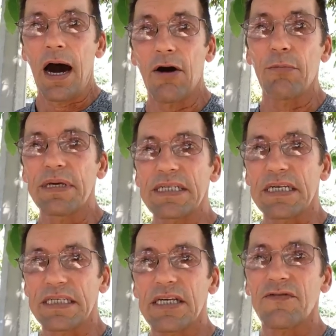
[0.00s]
how to be
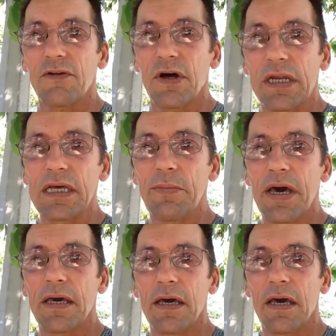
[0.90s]
successful on eBay